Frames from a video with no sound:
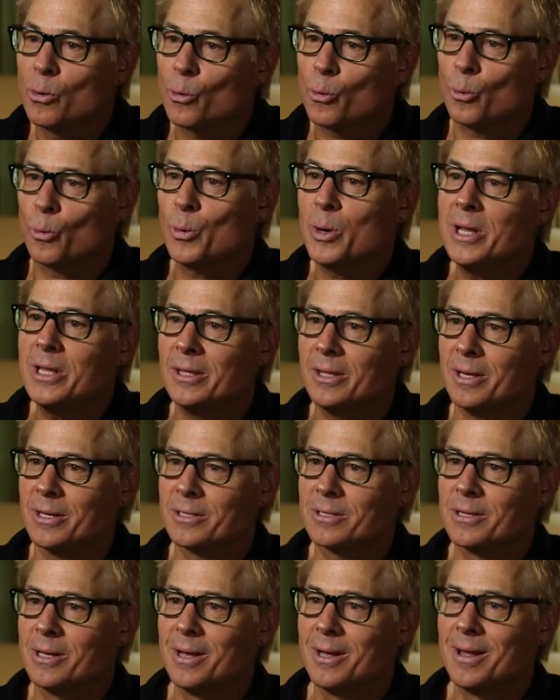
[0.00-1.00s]
read
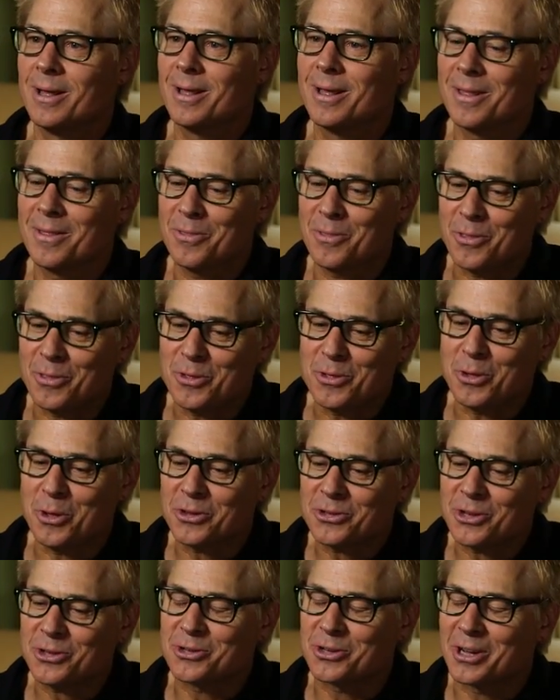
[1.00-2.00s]
this.
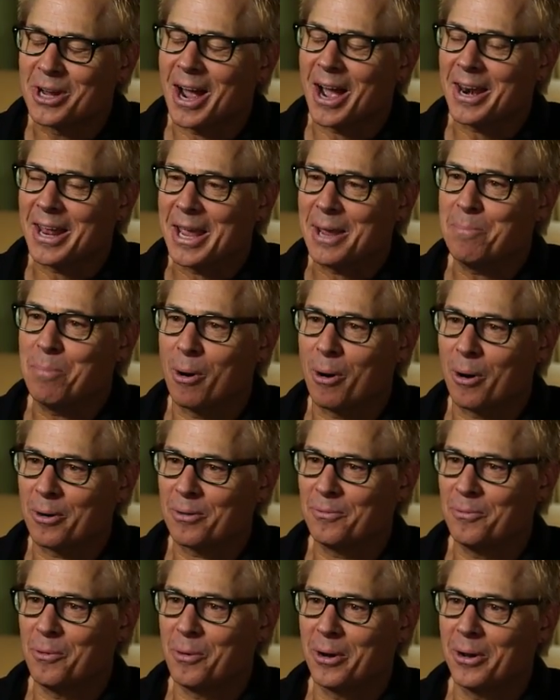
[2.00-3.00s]
This has got a part
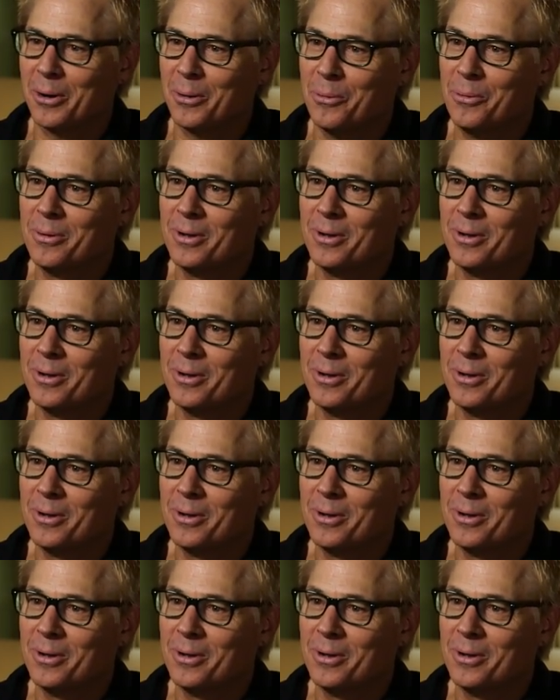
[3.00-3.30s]
for you